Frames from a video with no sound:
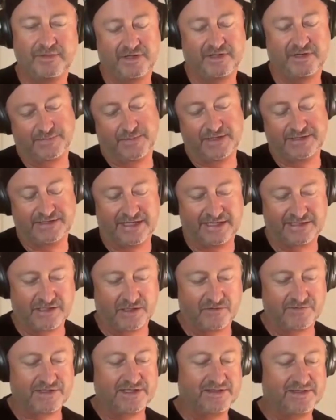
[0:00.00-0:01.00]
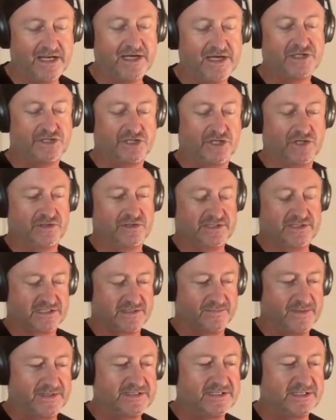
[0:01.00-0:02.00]
I suppose ourselves in their shoes as
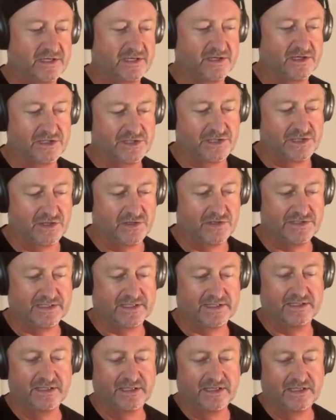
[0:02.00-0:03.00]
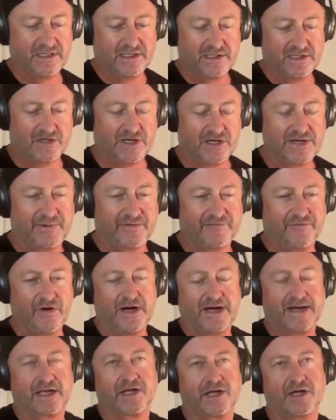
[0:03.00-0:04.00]
the business owner's shoes and try to
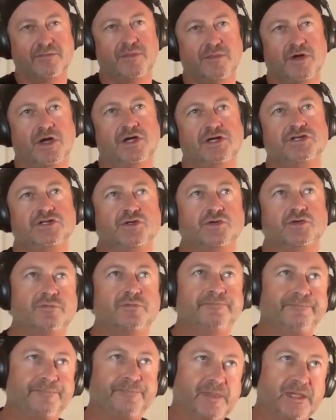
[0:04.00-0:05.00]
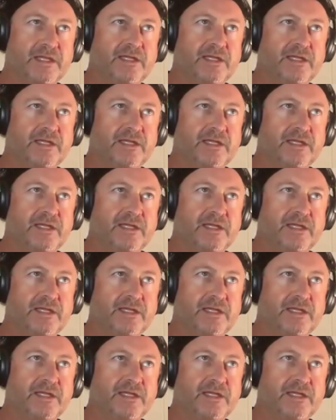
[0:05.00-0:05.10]
provide a commercial